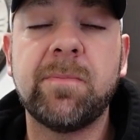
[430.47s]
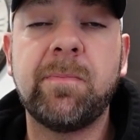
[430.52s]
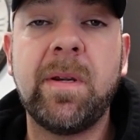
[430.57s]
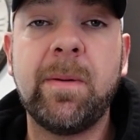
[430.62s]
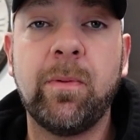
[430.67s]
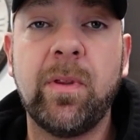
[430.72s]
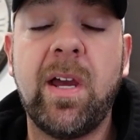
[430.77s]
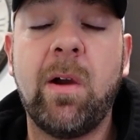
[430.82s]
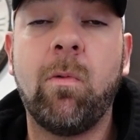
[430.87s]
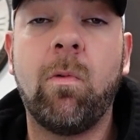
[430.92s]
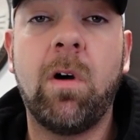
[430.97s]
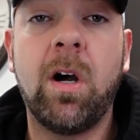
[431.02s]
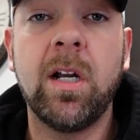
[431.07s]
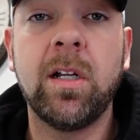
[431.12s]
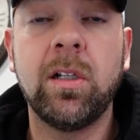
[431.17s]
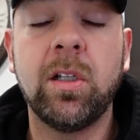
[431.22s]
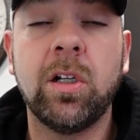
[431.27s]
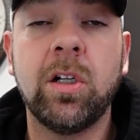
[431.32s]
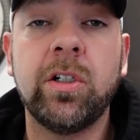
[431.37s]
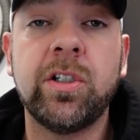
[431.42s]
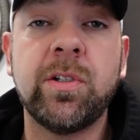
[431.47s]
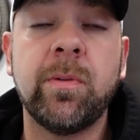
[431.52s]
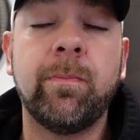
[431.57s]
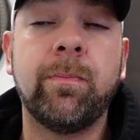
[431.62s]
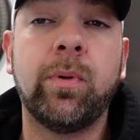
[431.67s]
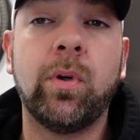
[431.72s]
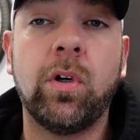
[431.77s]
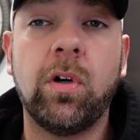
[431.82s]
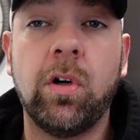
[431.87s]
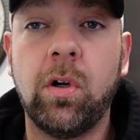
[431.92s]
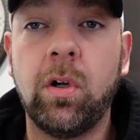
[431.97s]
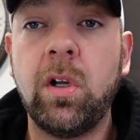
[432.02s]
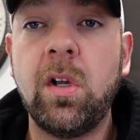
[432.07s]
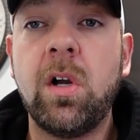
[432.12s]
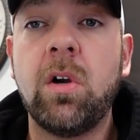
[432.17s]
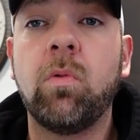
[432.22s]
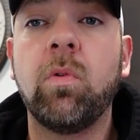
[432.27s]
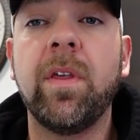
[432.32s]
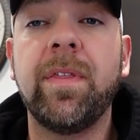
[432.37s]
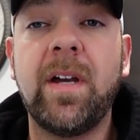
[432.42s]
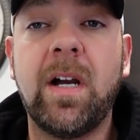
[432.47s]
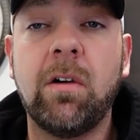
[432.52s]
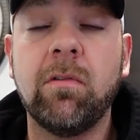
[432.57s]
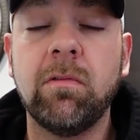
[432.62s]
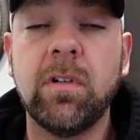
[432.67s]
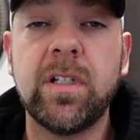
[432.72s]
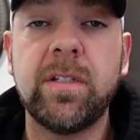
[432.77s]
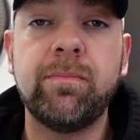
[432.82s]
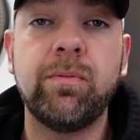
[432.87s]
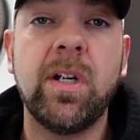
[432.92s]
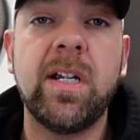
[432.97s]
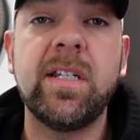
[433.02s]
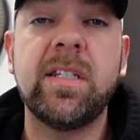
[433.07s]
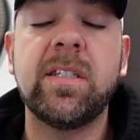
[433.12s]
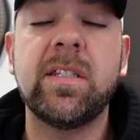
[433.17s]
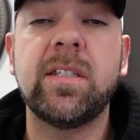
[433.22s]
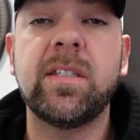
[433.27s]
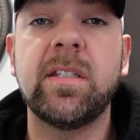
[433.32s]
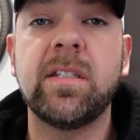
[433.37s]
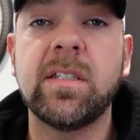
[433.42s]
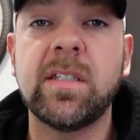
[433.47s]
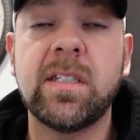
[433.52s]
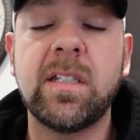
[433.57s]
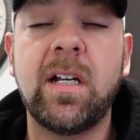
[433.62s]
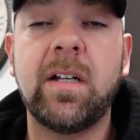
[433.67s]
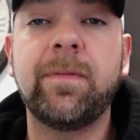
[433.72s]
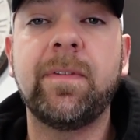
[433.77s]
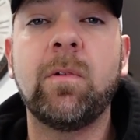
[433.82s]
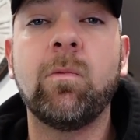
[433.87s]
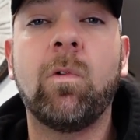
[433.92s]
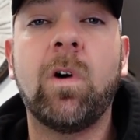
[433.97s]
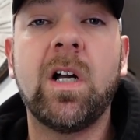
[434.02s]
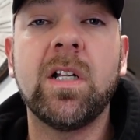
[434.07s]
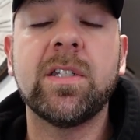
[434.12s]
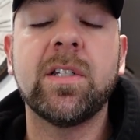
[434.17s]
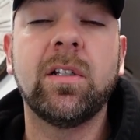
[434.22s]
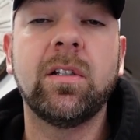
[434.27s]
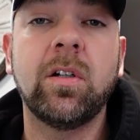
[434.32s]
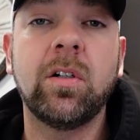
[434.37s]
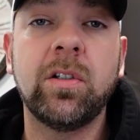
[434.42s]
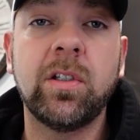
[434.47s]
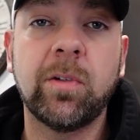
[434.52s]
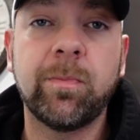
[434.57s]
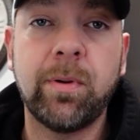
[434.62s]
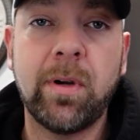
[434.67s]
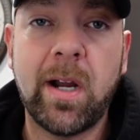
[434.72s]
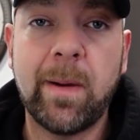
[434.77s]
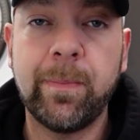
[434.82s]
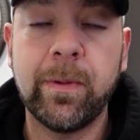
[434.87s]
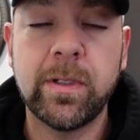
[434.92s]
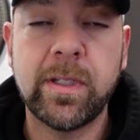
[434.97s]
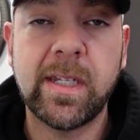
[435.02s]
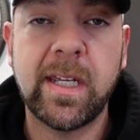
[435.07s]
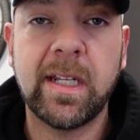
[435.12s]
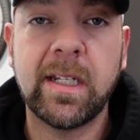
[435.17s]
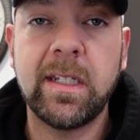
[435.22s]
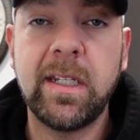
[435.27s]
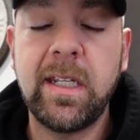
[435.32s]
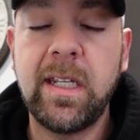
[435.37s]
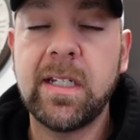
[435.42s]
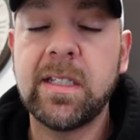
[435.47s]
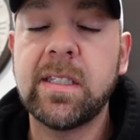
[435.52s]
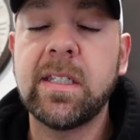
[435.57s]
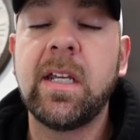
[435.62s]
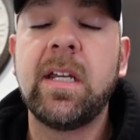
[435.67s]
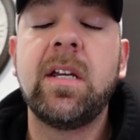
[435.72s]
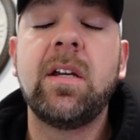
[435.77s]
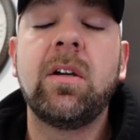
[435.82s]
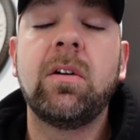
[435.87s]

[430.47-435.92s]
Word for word: People that want to learn to bowl without wrist braces and stuff and want to learn the proper techniques,